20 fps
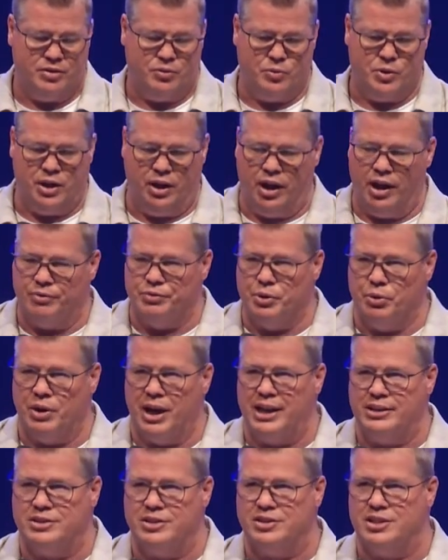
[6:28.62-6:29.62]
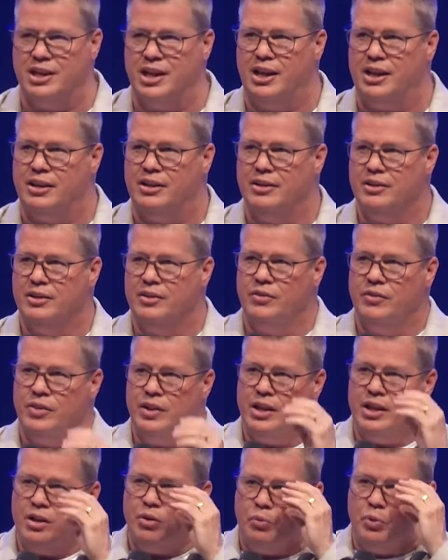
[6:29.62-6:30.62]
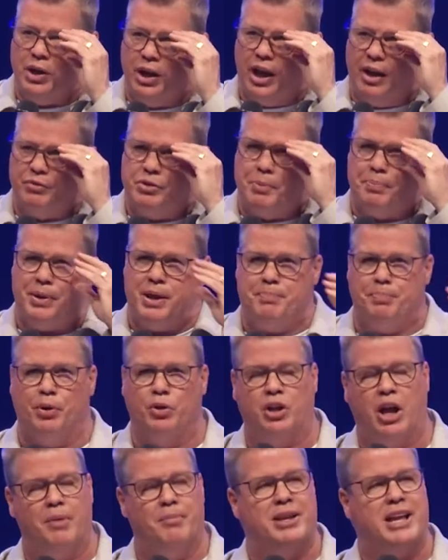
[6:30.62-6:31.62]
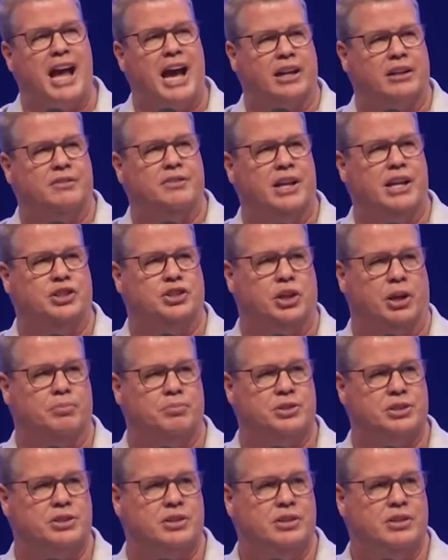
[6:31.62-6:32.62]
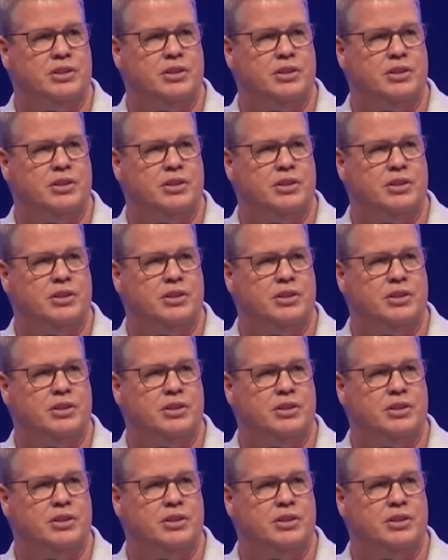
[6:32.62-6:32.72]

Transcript: We love the Red Sea. We love the people coming out of Egypt.